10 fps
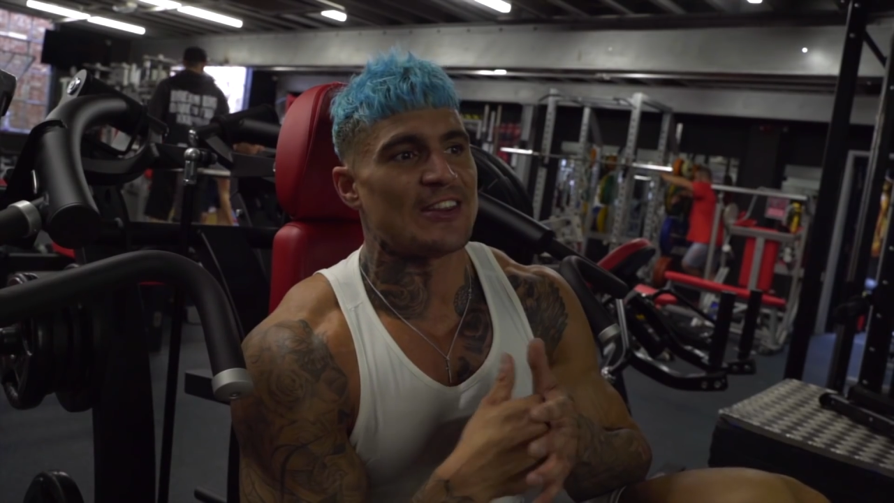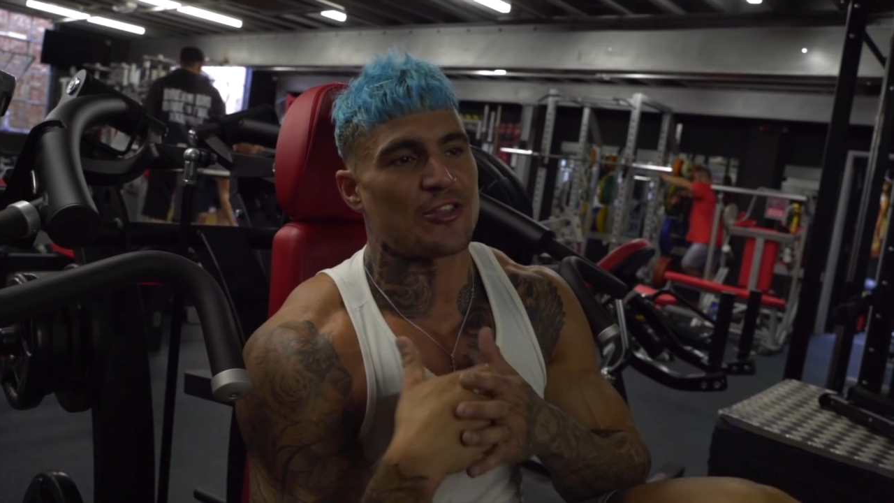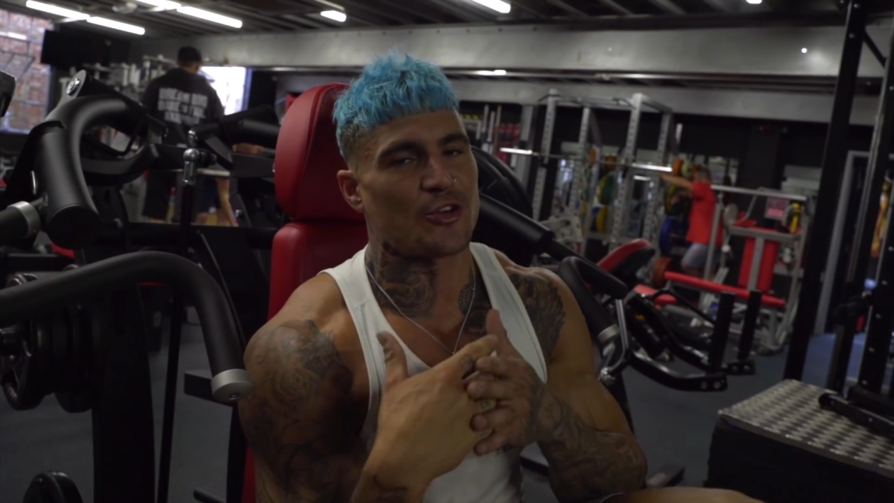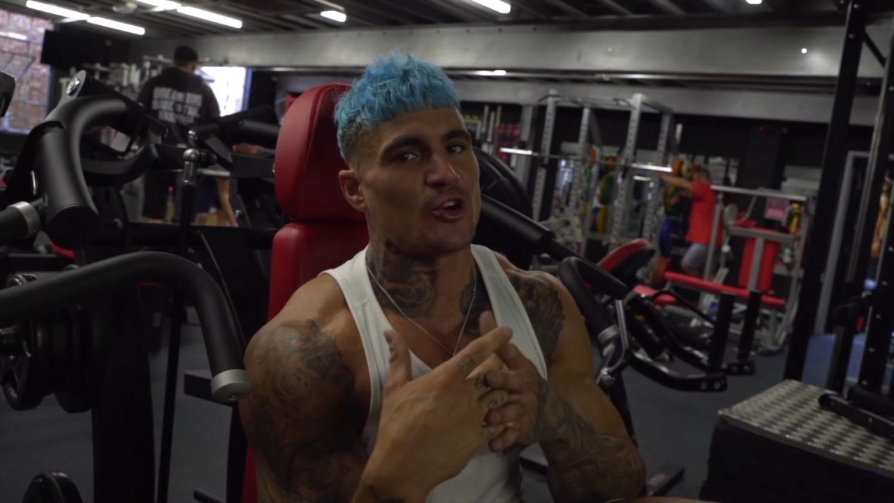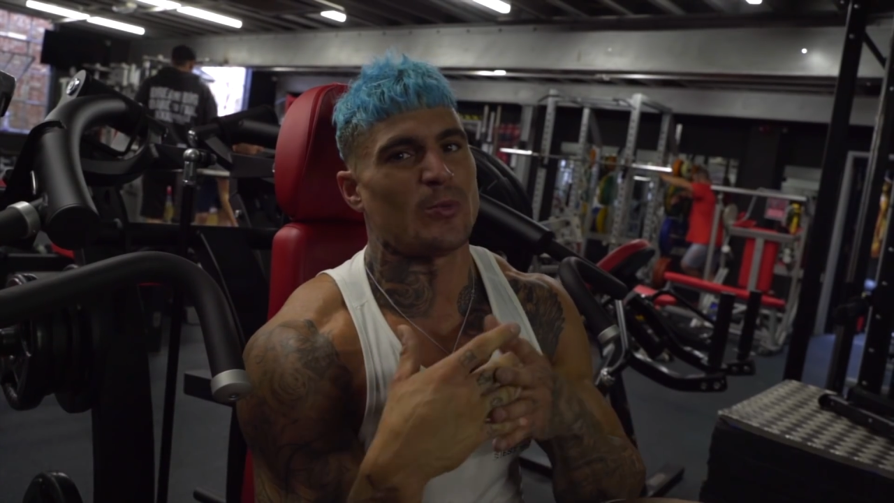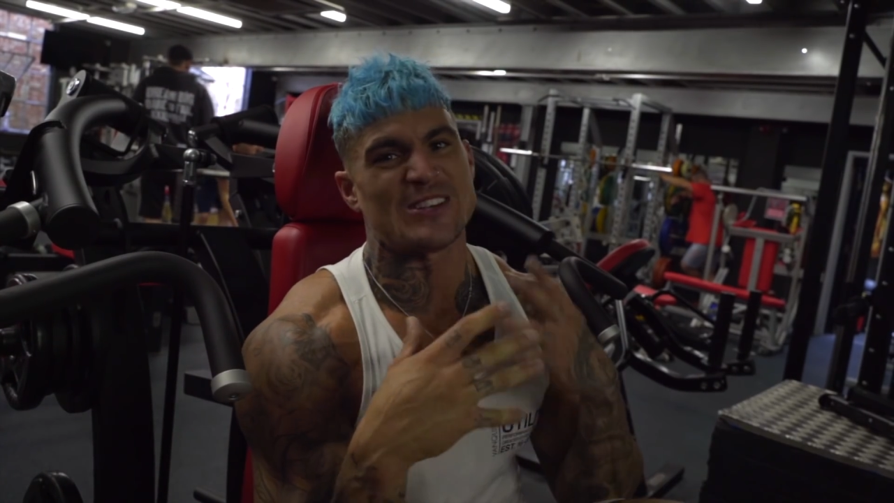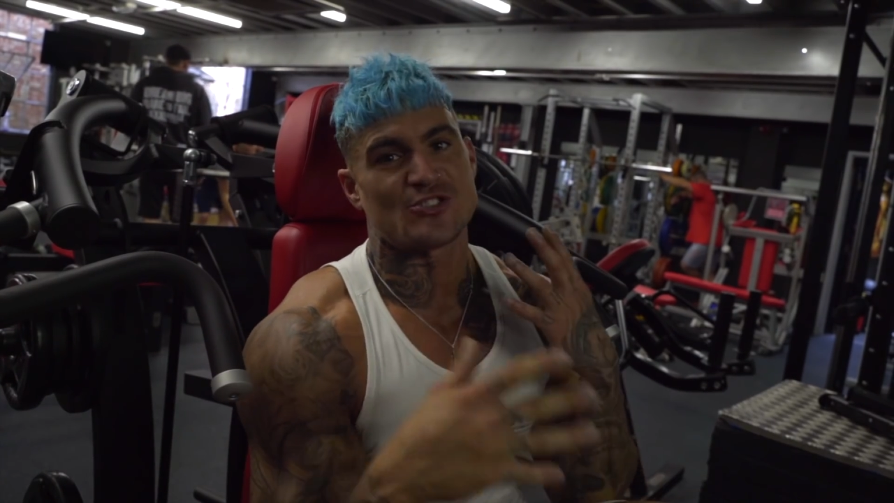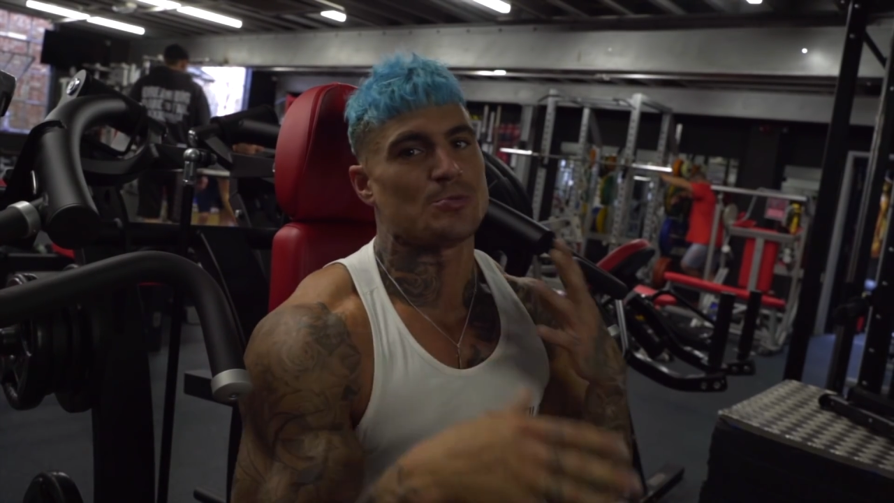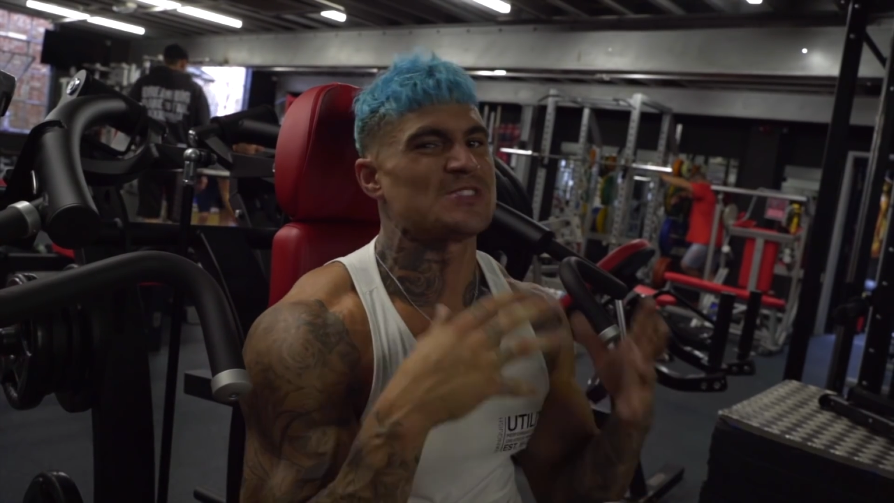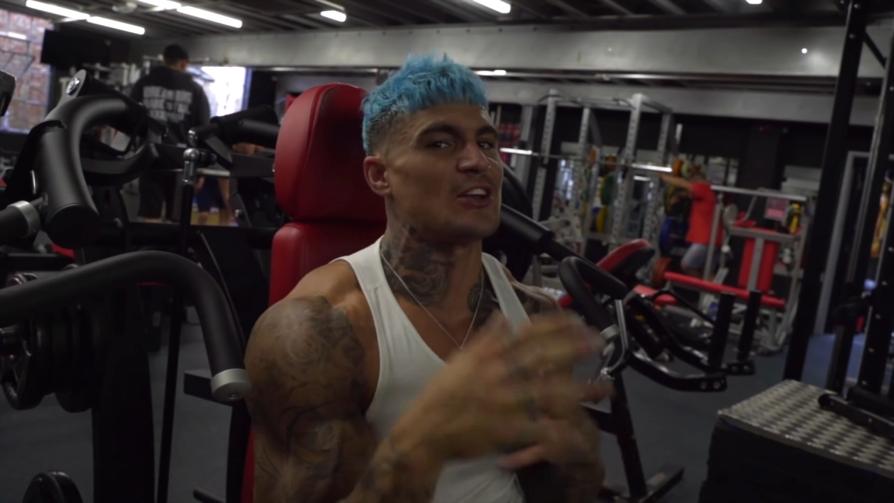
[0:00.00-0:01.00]
the third week
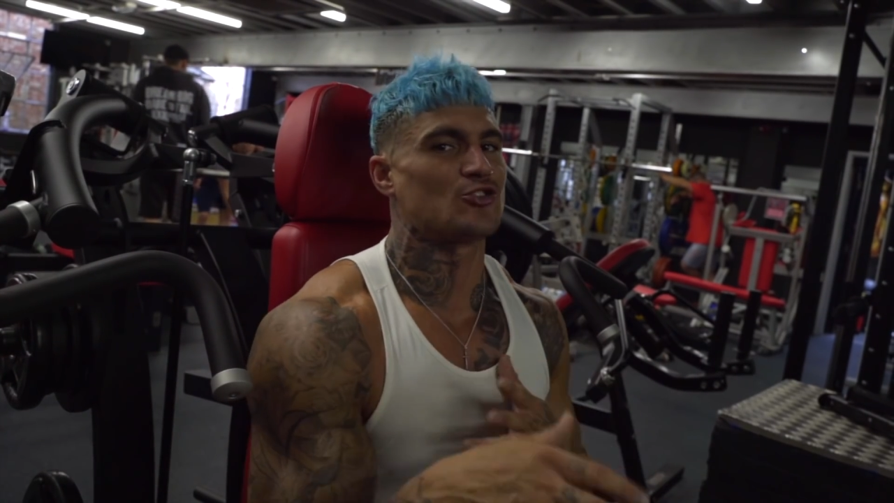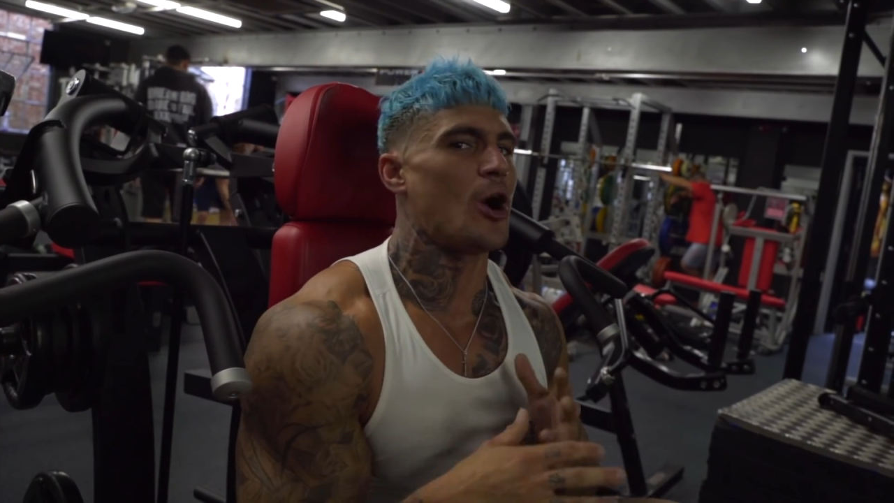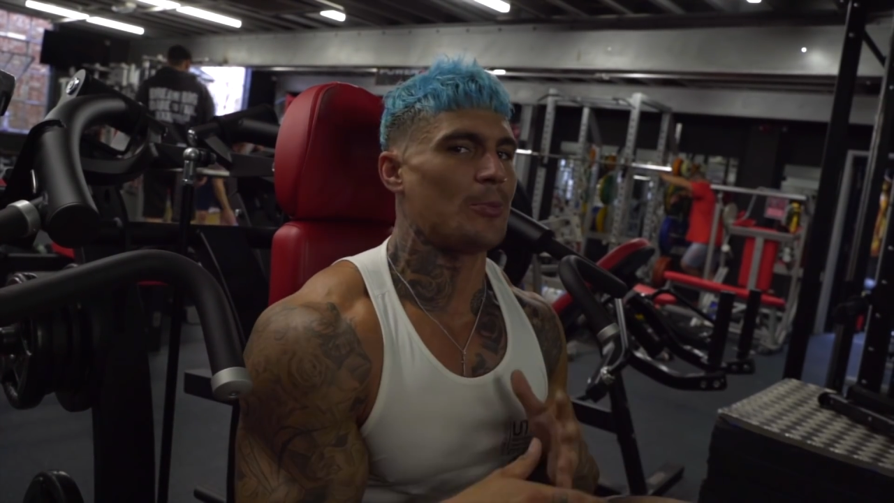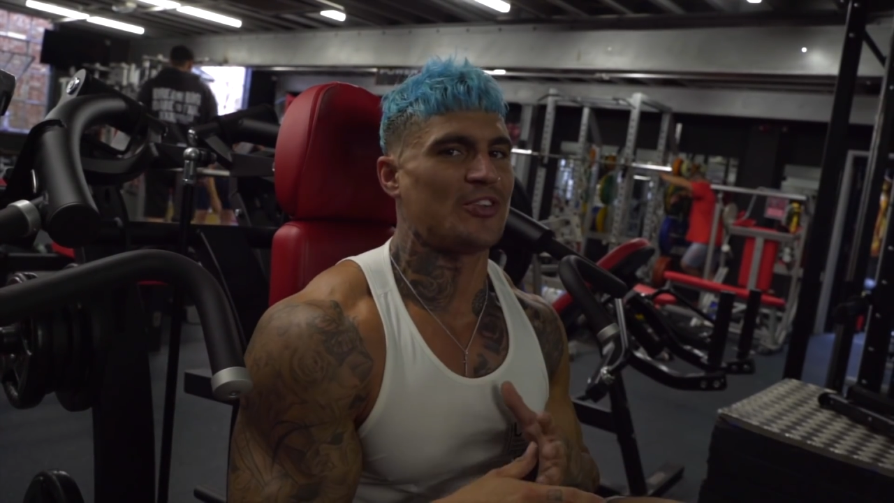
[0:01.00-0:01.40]
superset drop